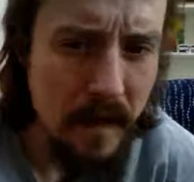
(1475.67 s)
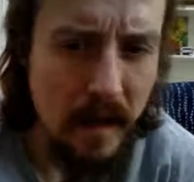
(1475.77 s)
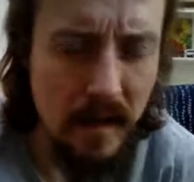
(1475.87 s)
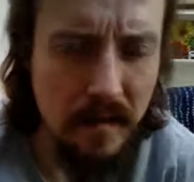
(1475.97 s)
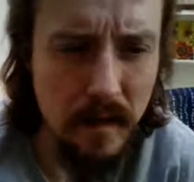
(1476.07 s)

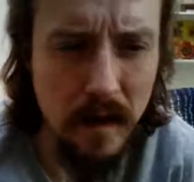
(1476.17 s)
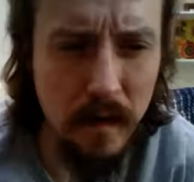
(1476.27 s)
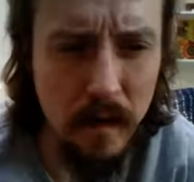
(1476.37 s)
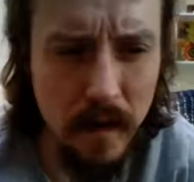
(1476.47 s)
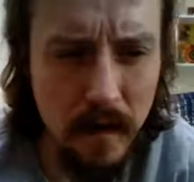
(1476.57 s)
And I feel
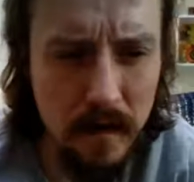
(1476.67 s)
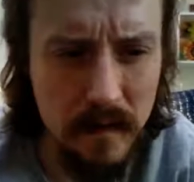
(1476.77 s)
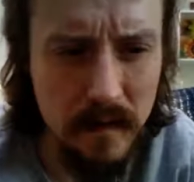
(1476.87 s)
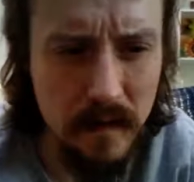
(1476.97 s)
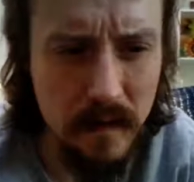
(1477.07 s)
that way
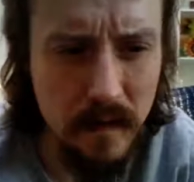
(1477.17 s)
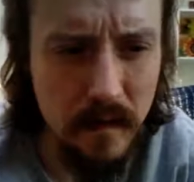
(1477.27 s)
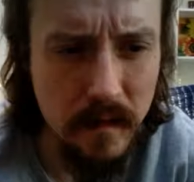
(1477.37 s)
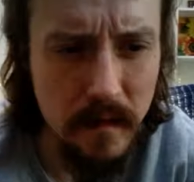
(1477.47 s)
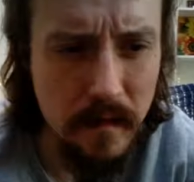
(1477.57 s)
too.